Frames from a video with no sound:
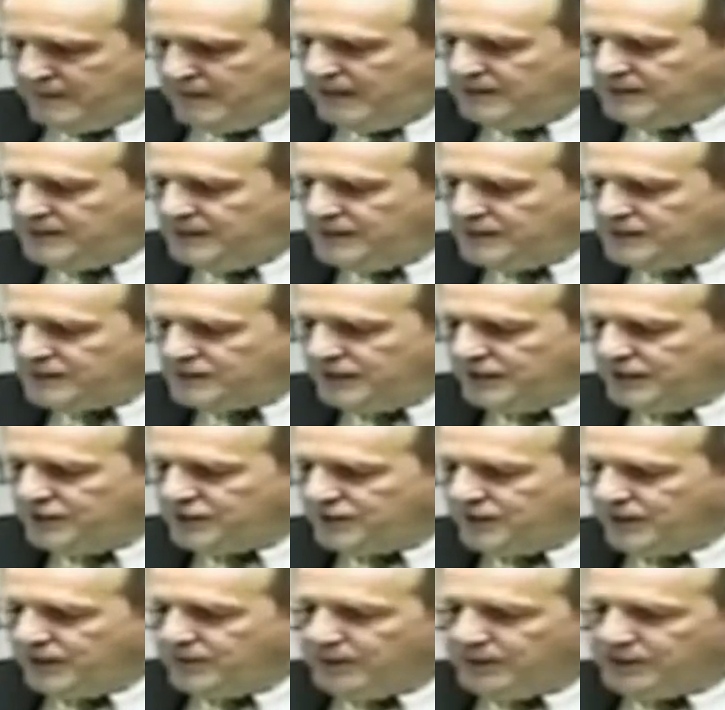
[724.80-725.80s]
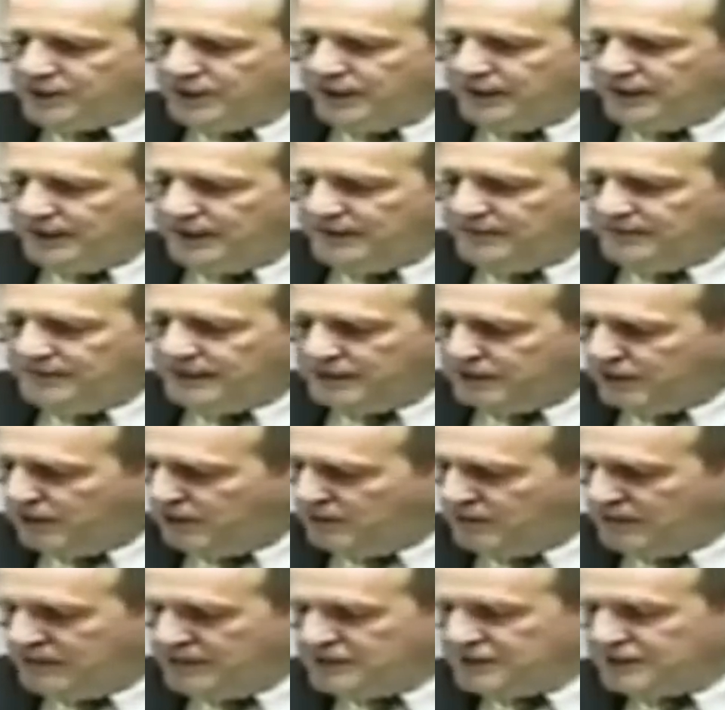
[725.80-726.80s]
The 18th century in which he lived had
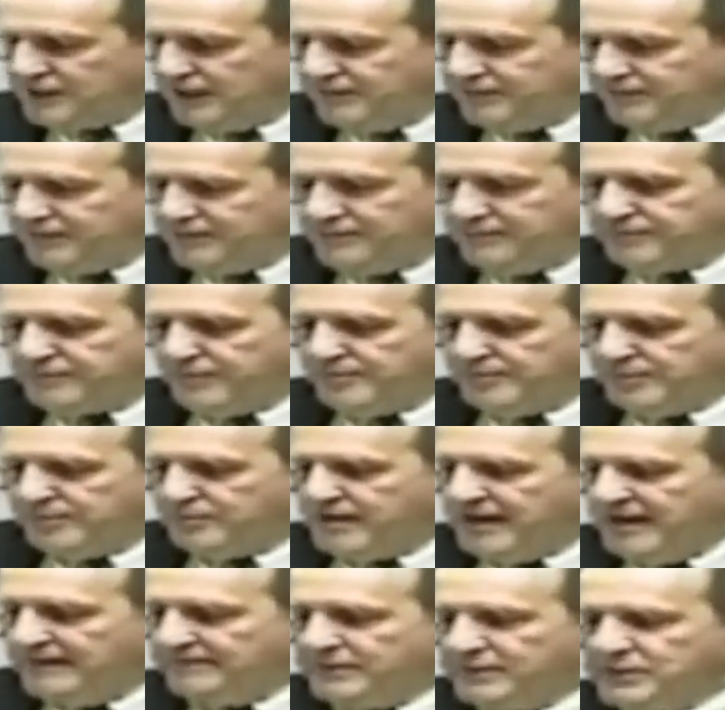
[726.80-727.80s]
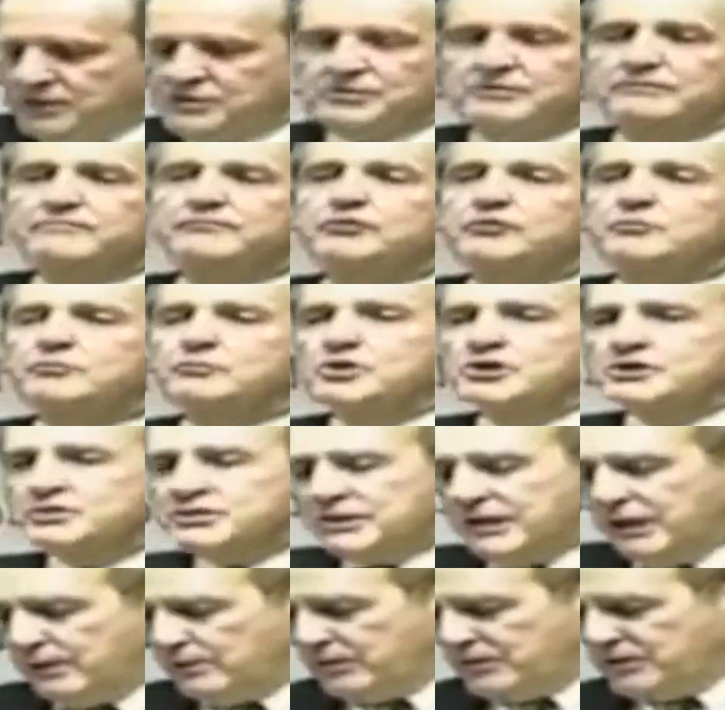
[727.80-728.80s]
already suffered from the ravages of
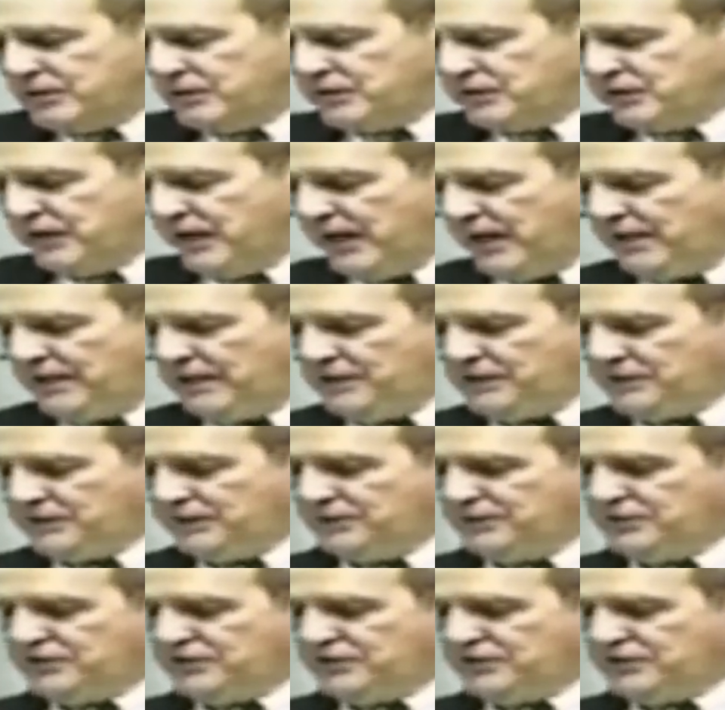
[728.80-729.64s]
numerous secret societies.